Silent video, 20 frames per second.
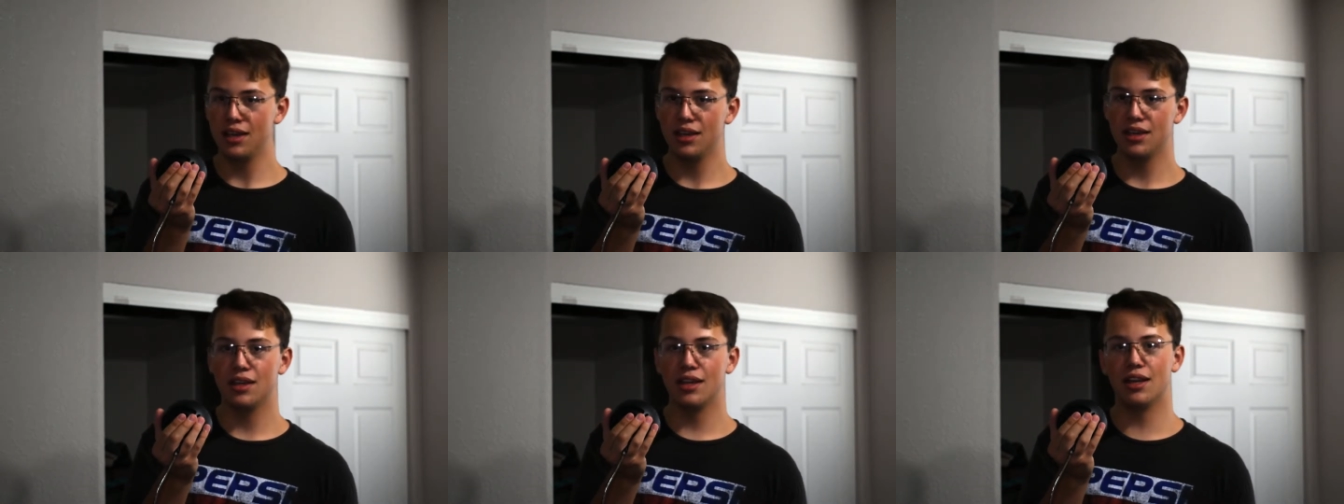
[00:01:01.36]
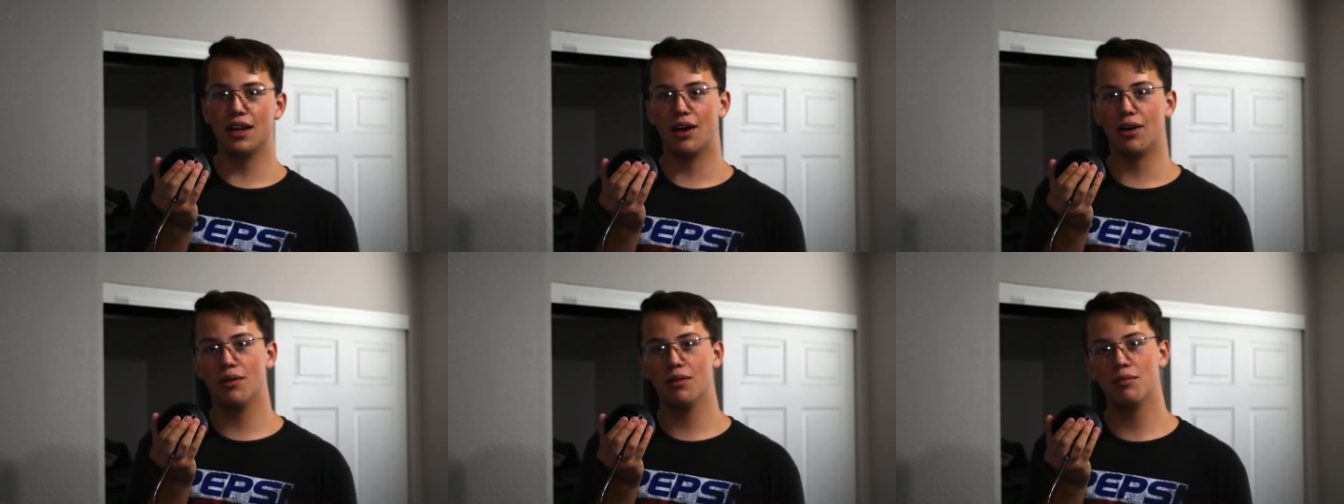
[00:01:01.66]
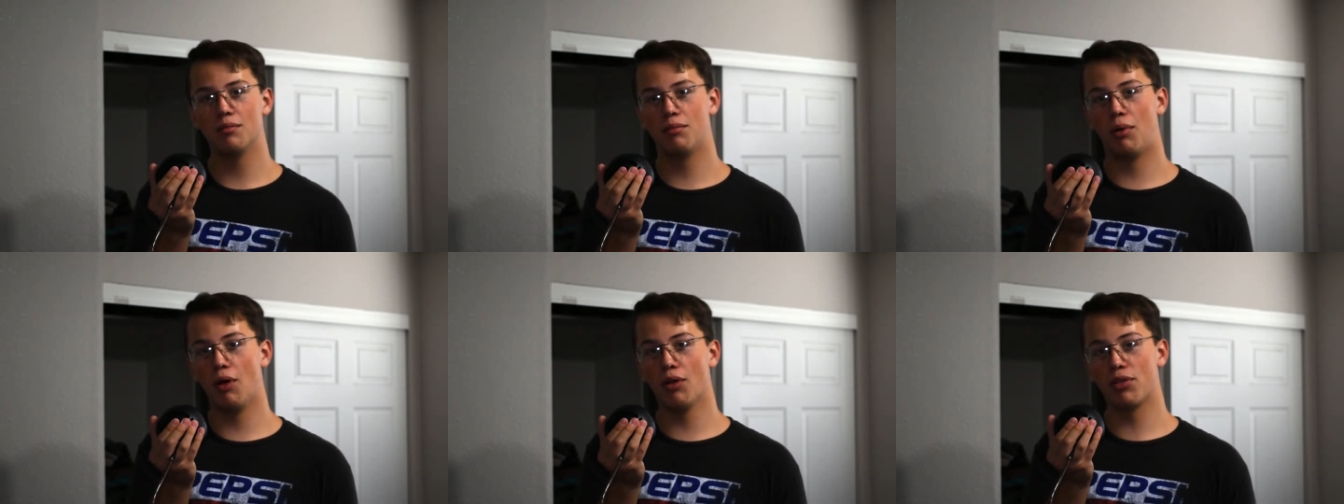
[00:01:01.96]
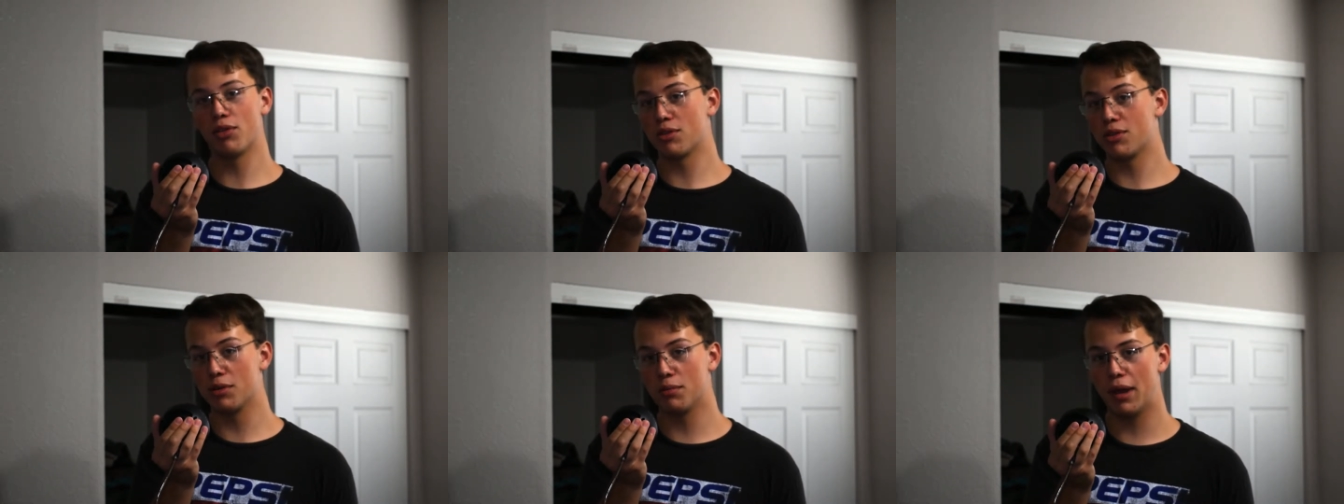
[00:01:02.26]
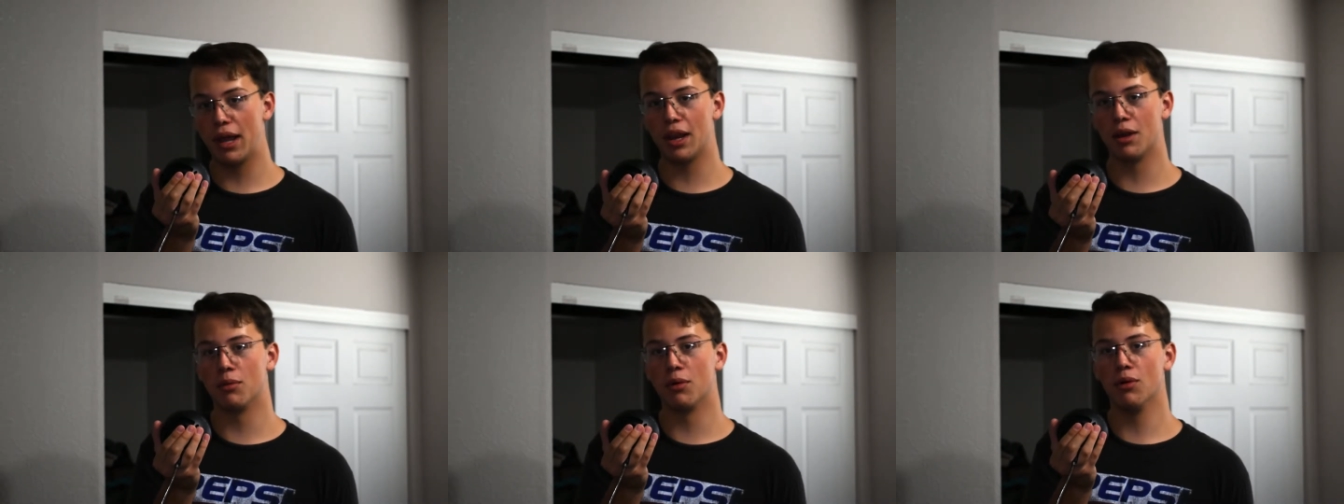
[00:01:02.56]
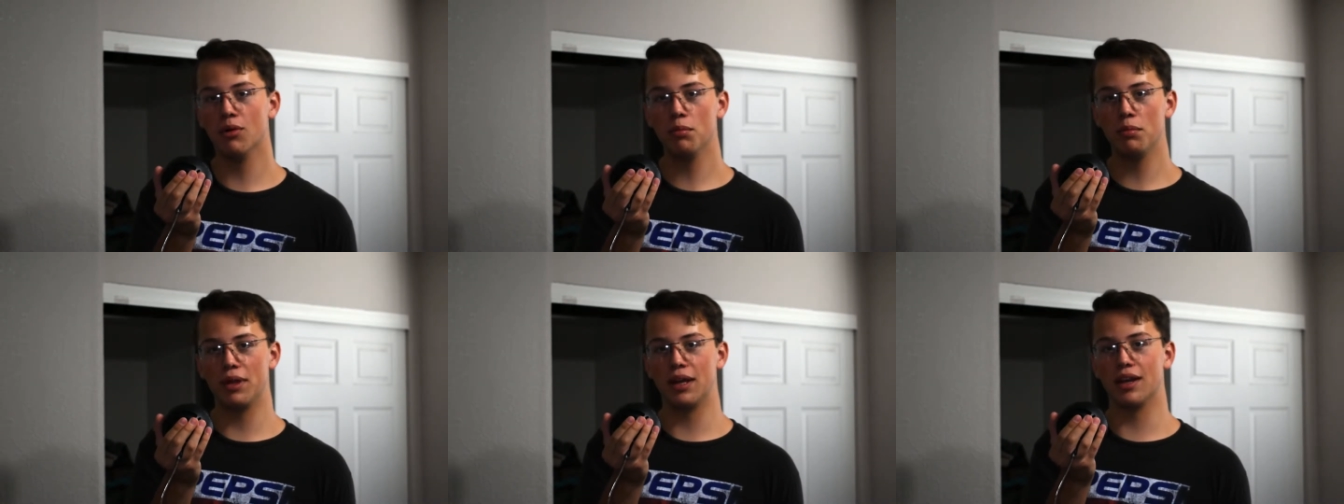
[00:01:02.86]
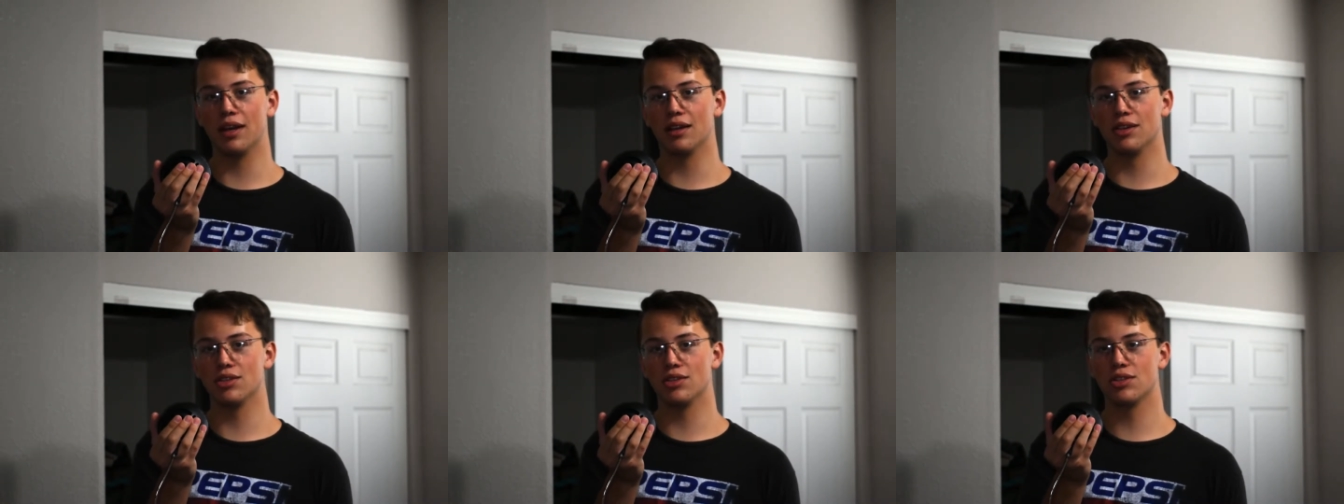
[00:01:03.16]
you know, both are debatable
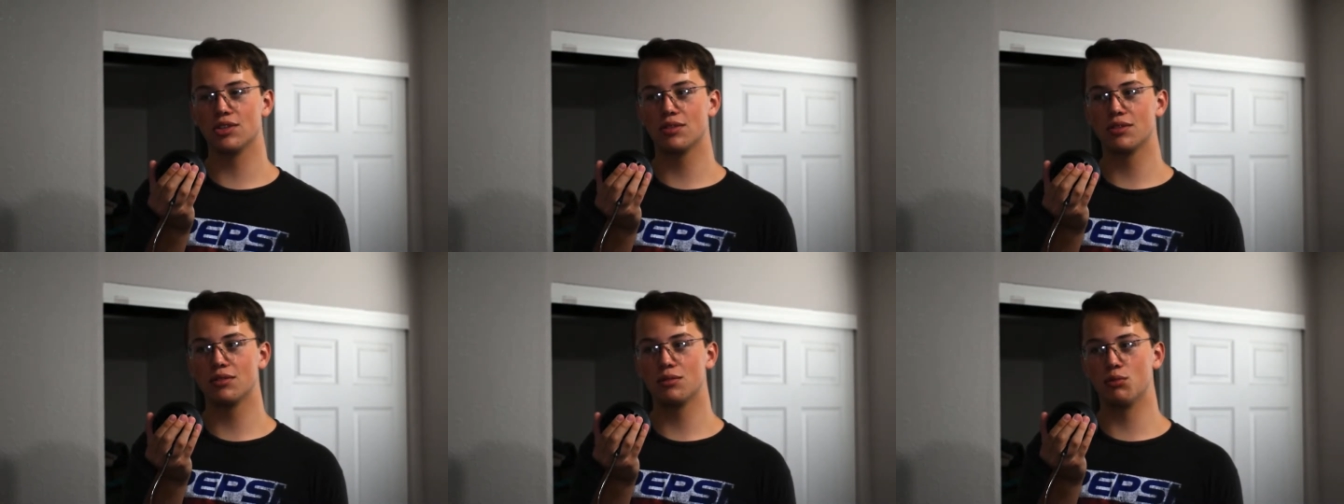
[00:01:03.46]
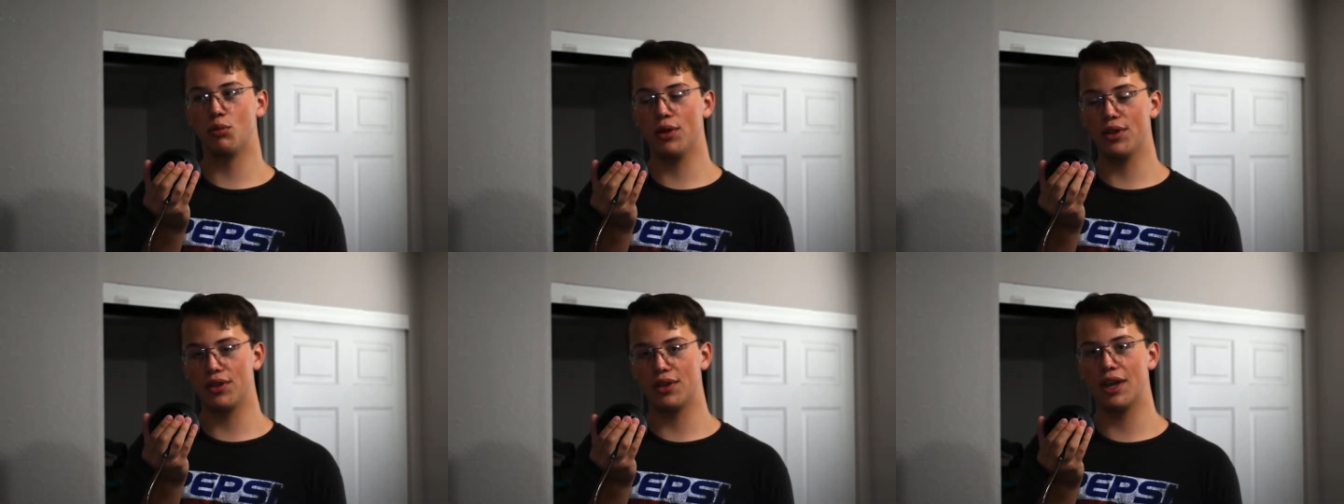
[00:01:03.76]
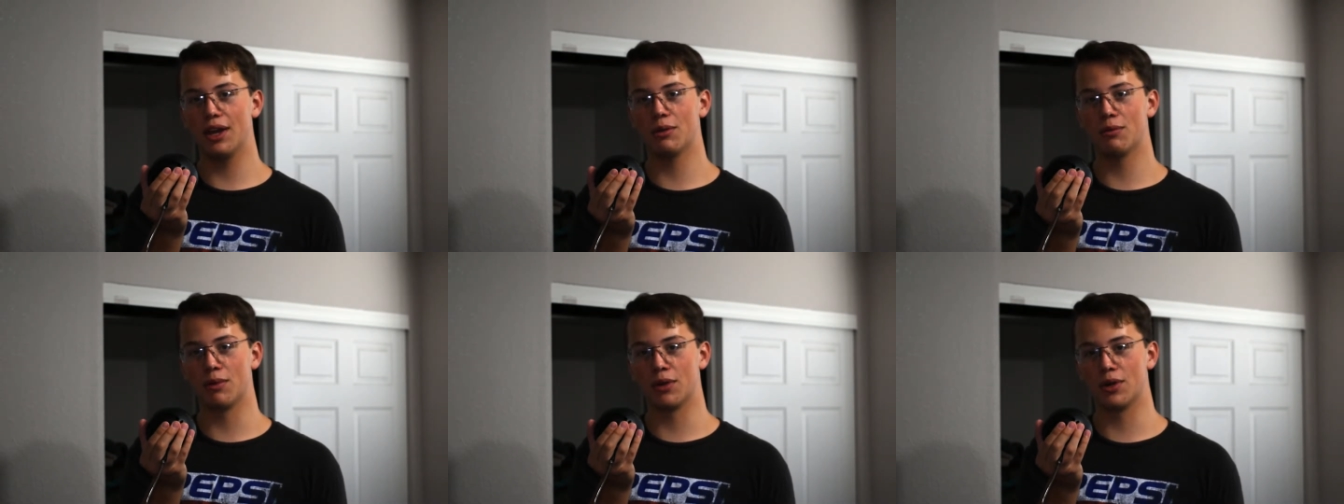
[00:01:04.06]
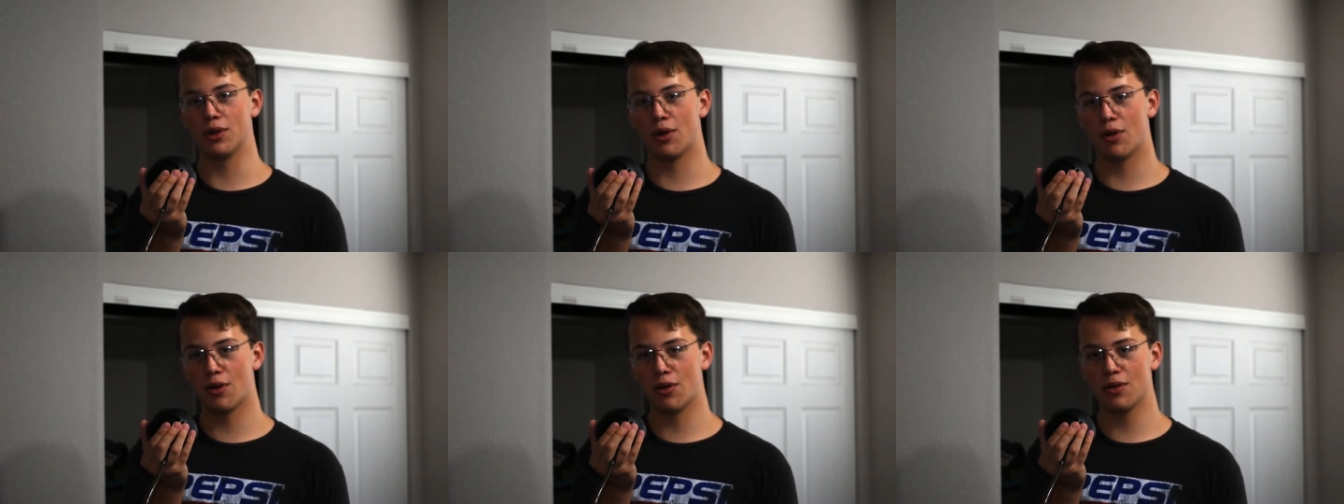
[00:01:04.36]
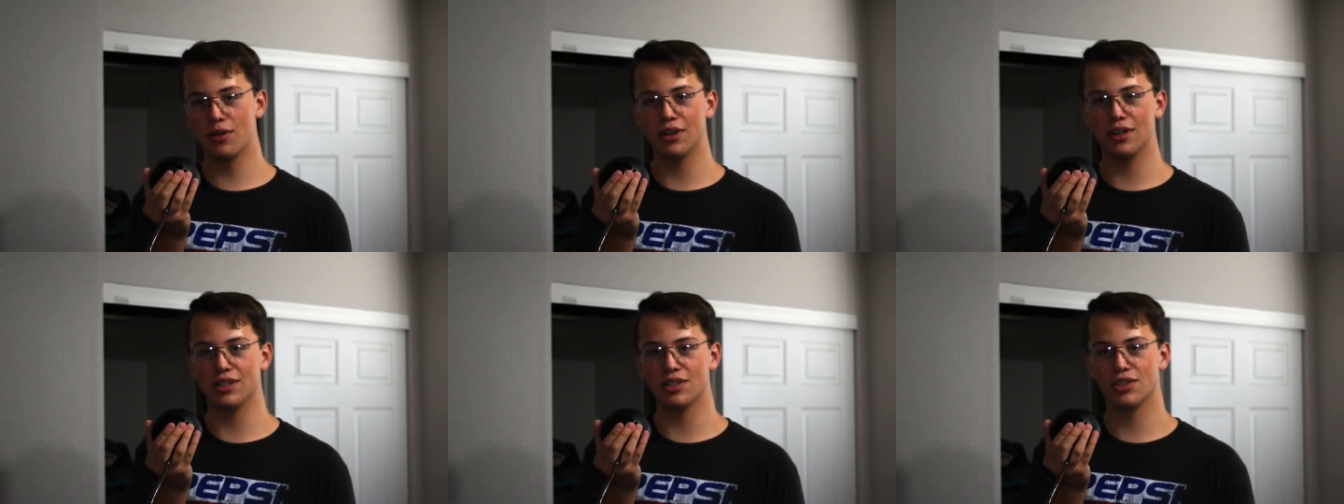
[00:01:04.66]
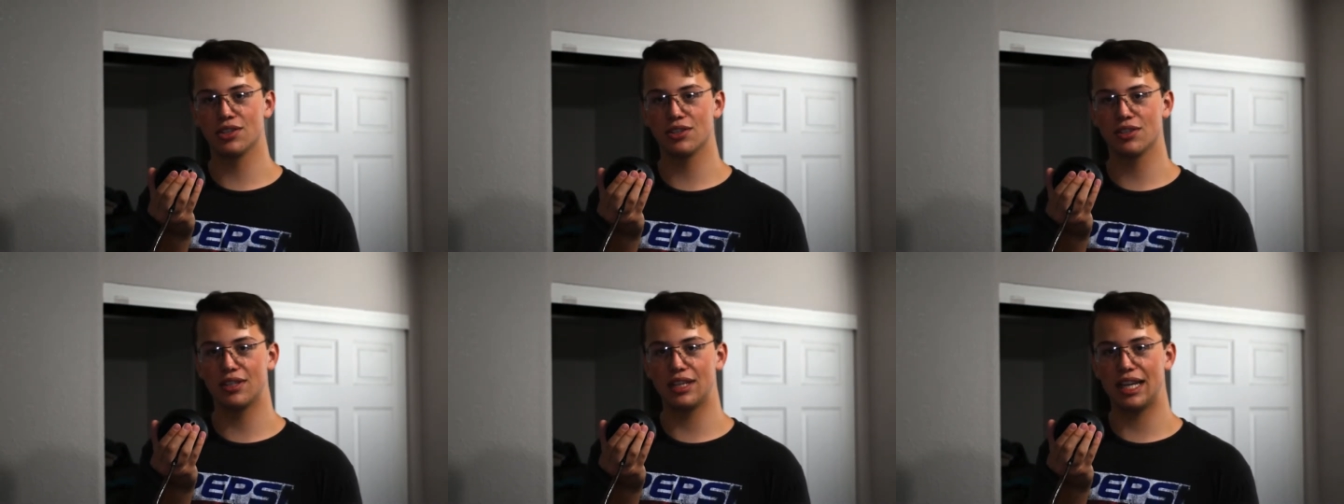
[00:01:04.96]
because what you get in return is